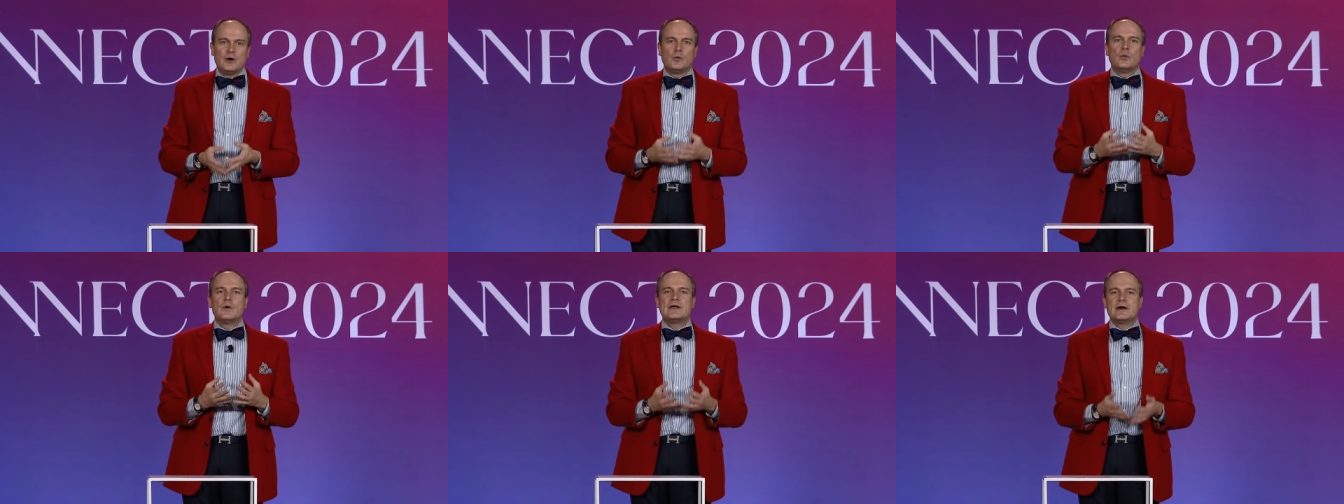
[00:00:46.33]

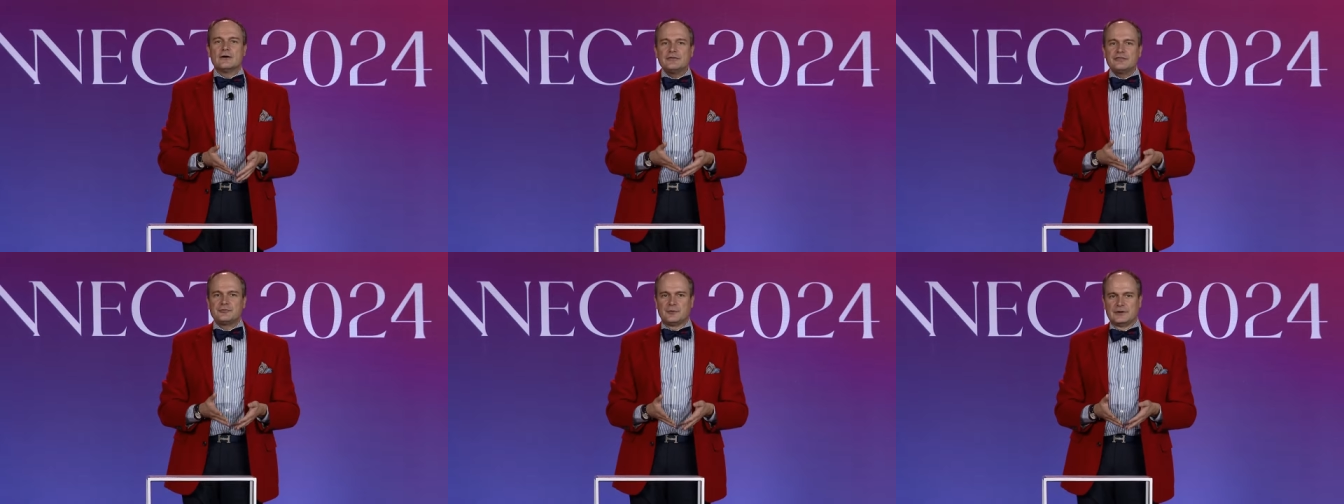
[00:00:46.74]
we
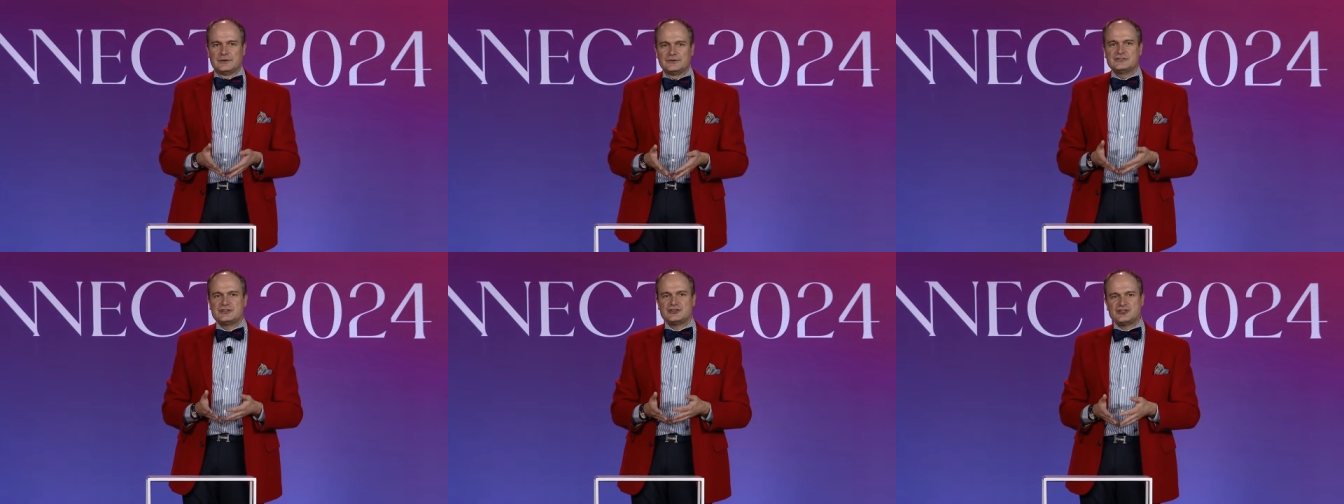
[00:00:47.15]
are
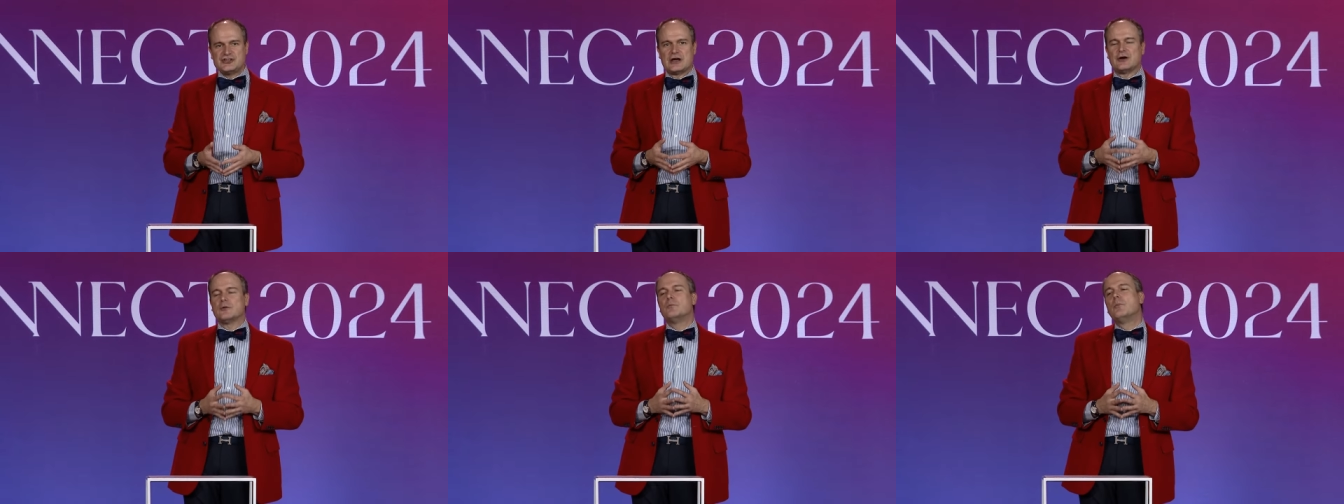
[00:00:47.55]
thrilled to
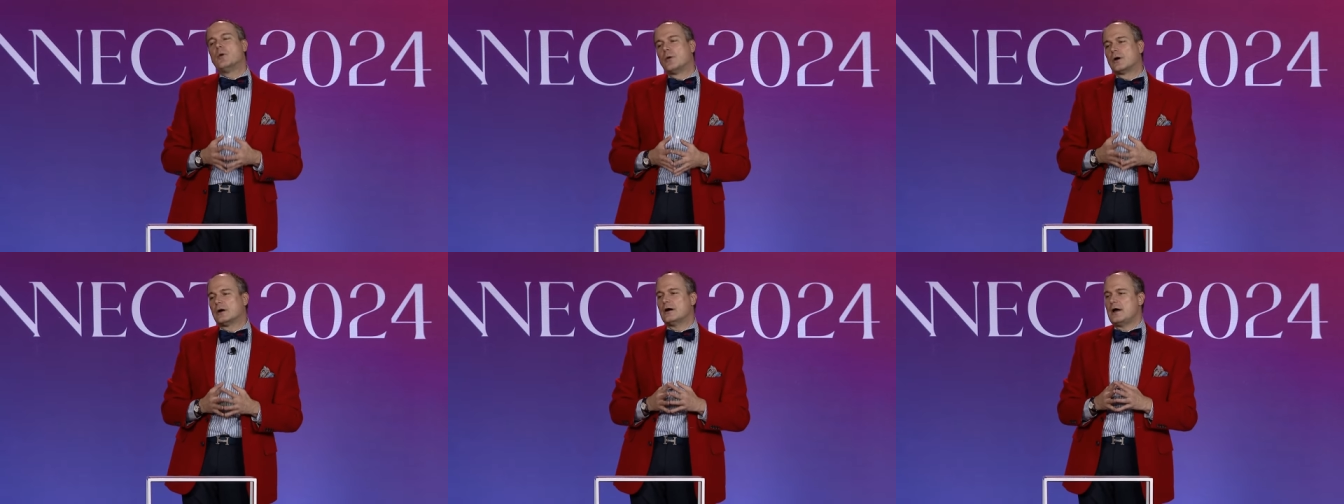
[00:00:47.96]
share
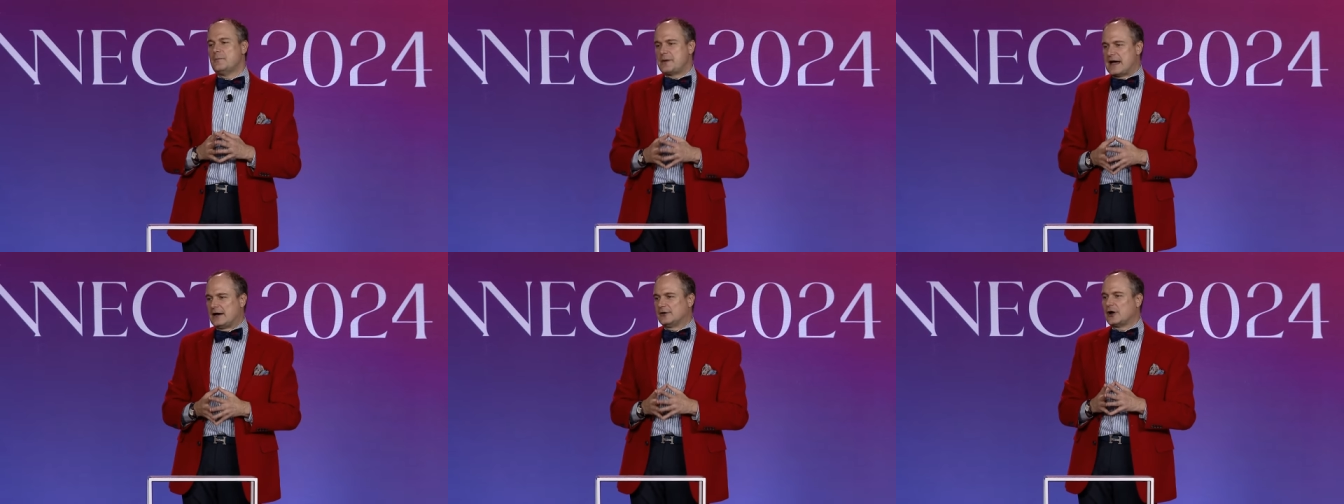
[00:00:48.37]
more
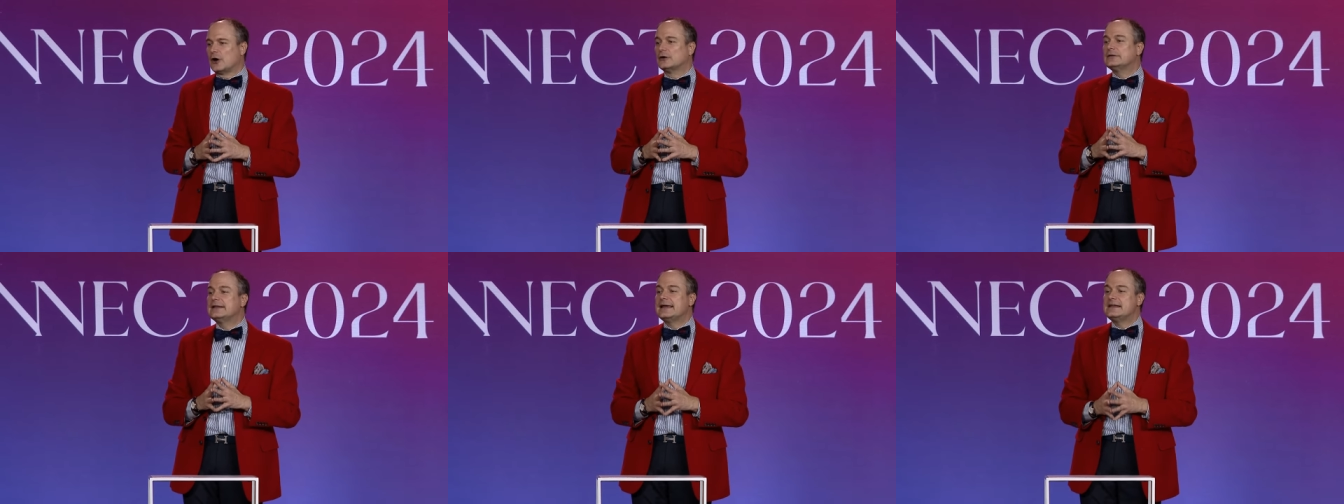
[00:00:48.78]
about
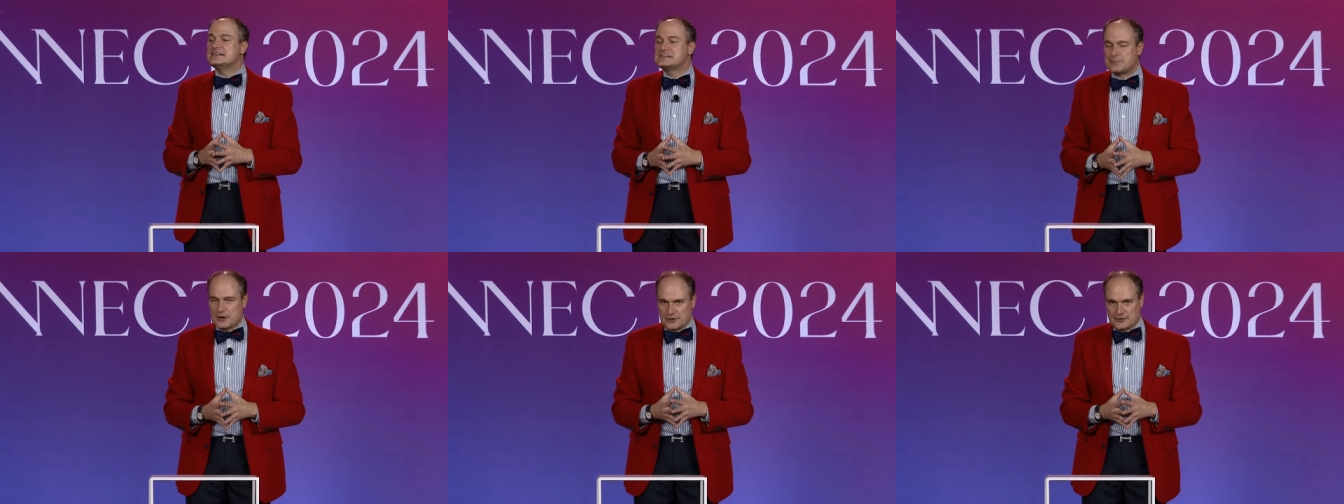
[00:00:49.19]
our
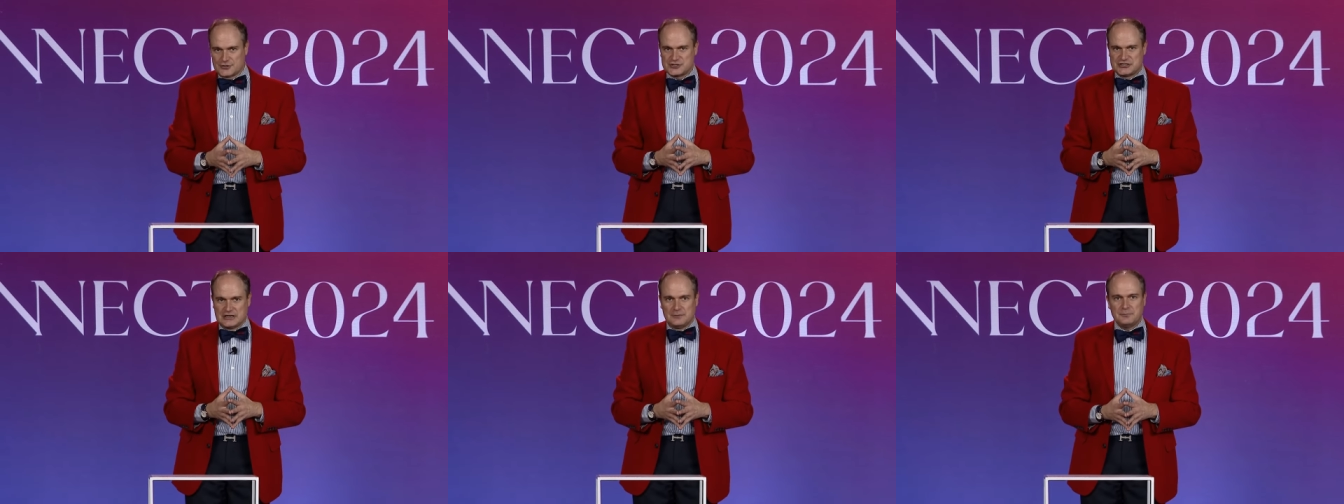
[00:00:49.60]
latest
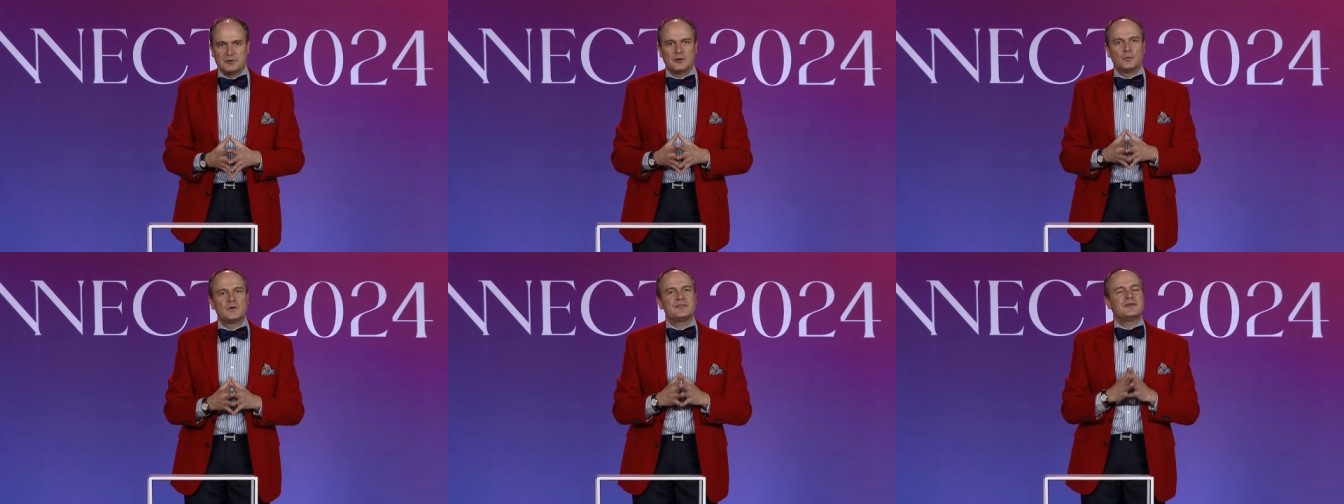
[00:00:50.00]
partnership
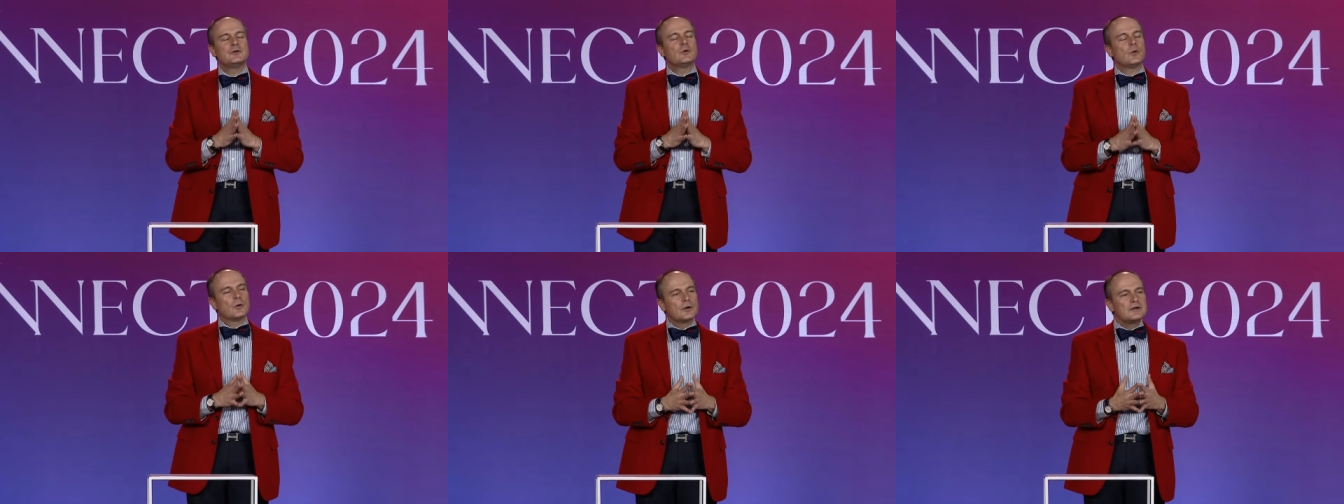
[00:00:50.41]
with an
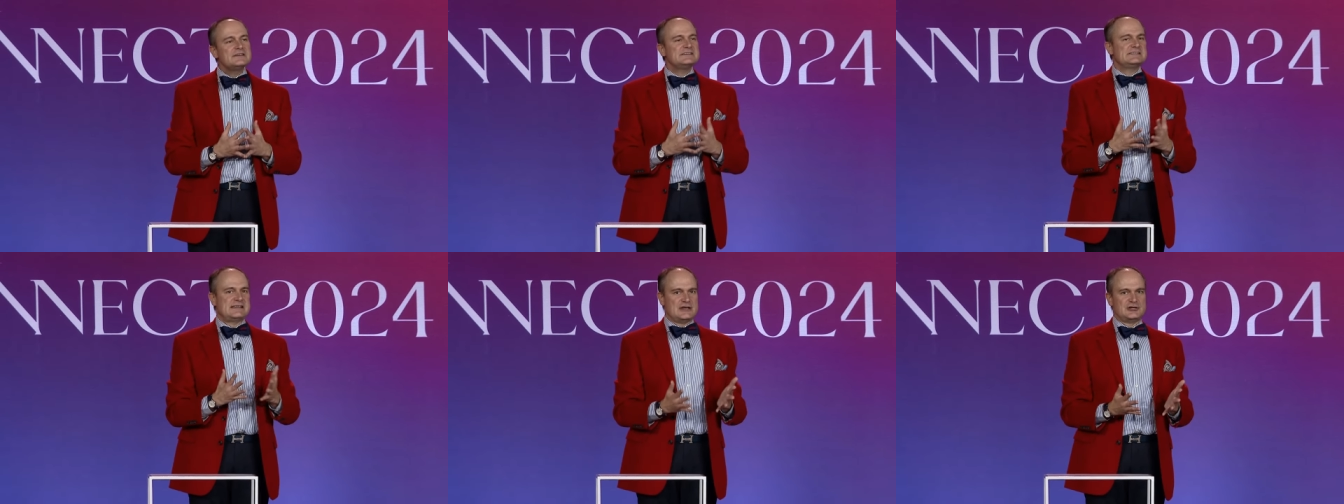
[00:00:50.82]

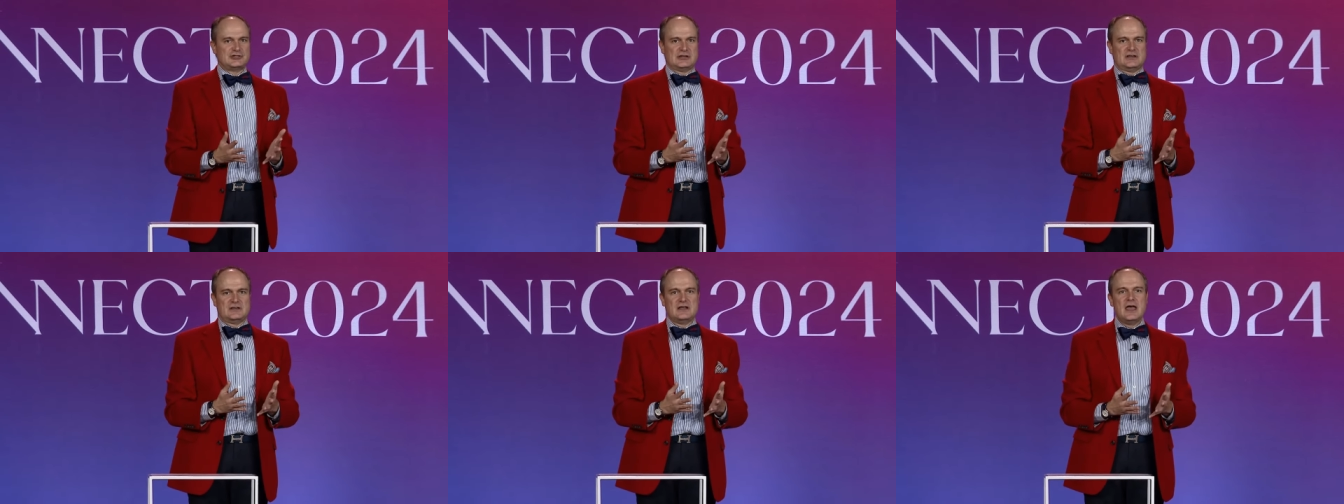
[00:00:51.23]

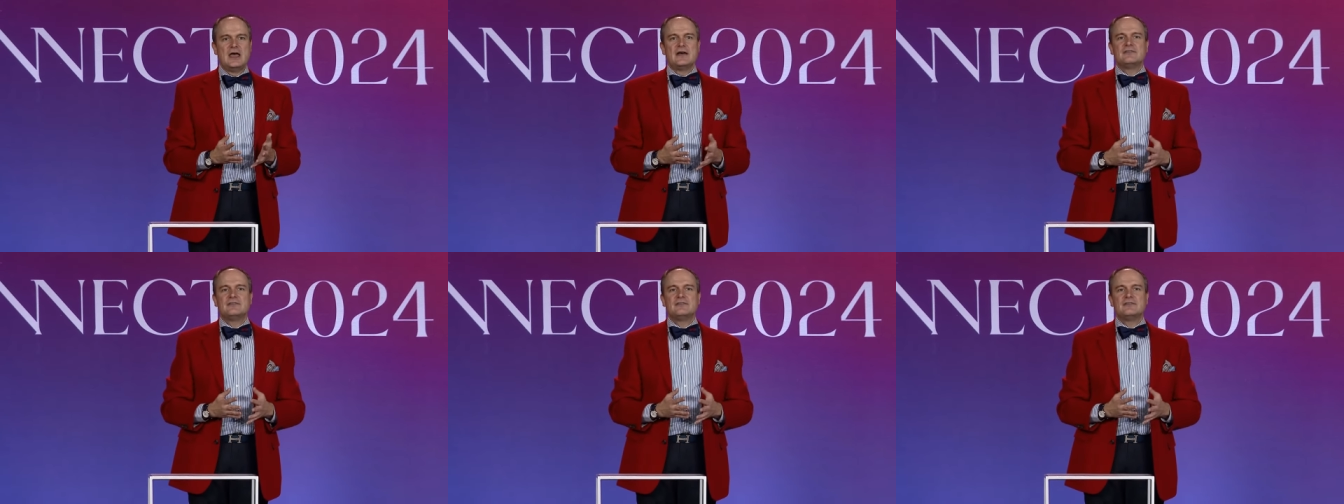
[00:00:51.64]
organization